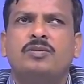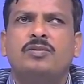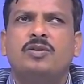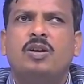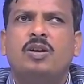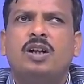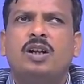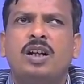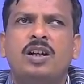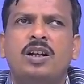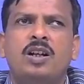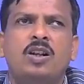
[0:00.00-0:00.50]

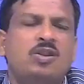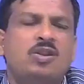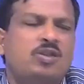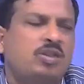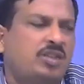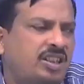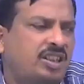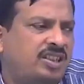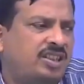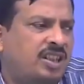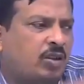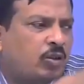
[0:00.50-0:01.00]
Okay? So,
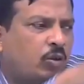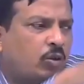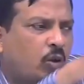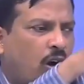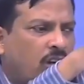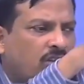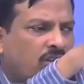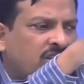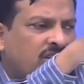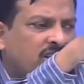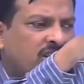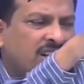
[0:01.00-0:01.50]
this is the
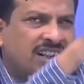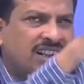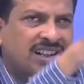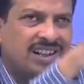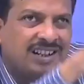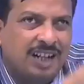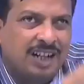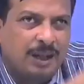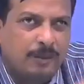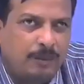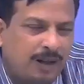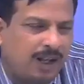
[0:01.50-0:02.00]
course
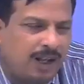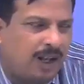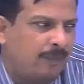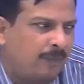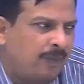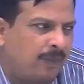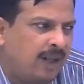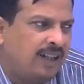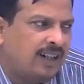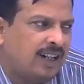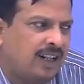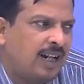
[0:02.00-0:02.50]

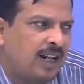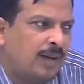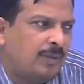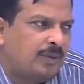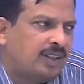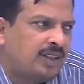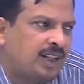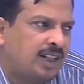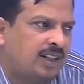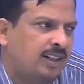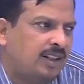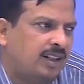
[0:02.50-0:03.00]
development I have
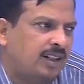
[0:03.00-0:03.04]
said.